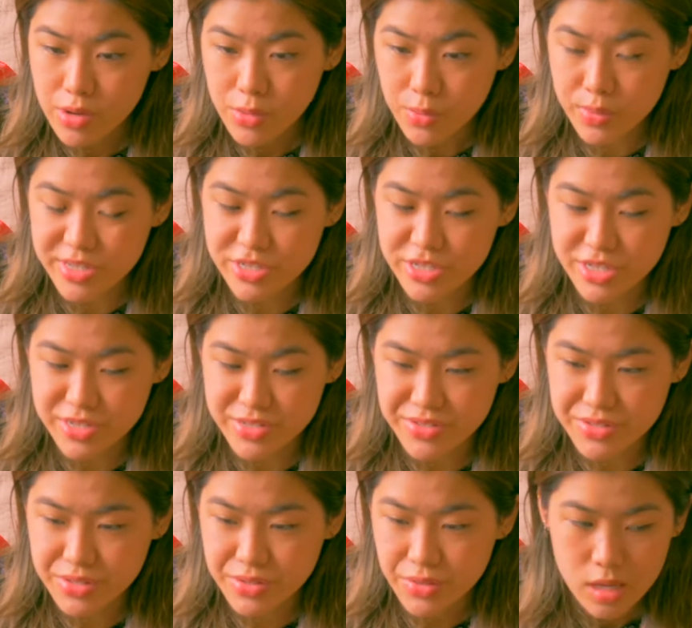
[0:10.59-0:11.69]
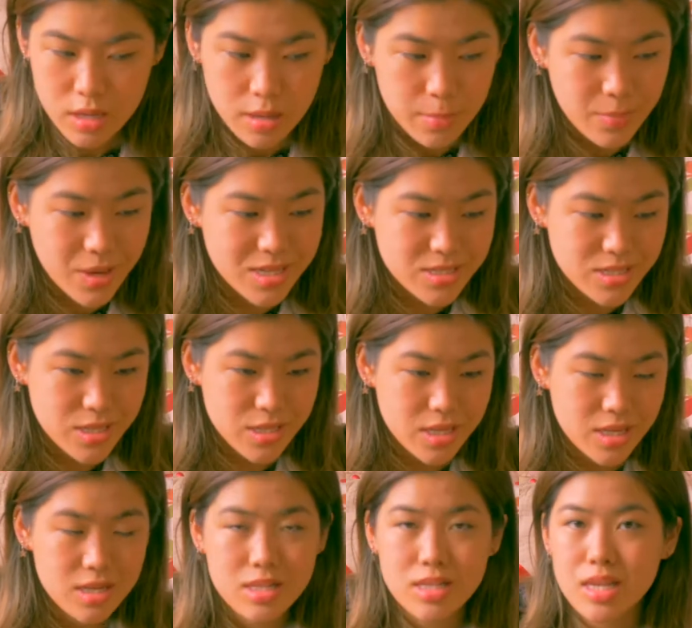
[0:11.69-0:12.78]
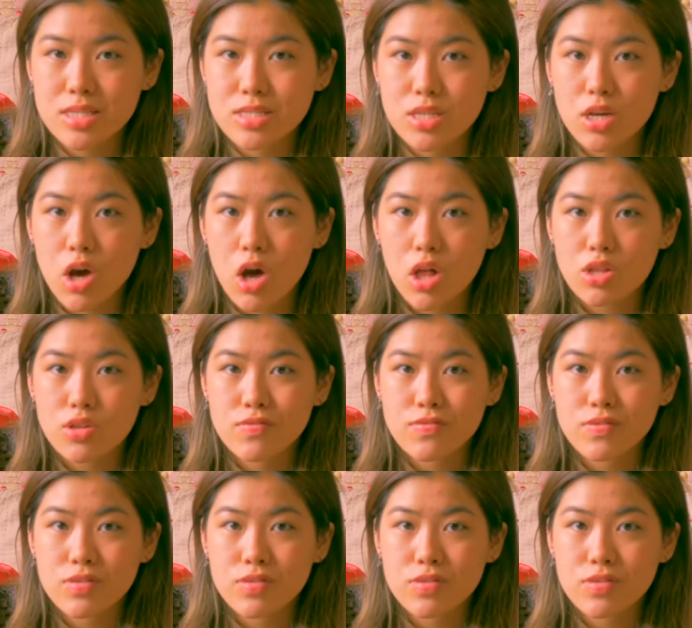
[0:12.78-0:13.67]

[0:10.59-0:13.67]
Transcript: which is basically collecting all of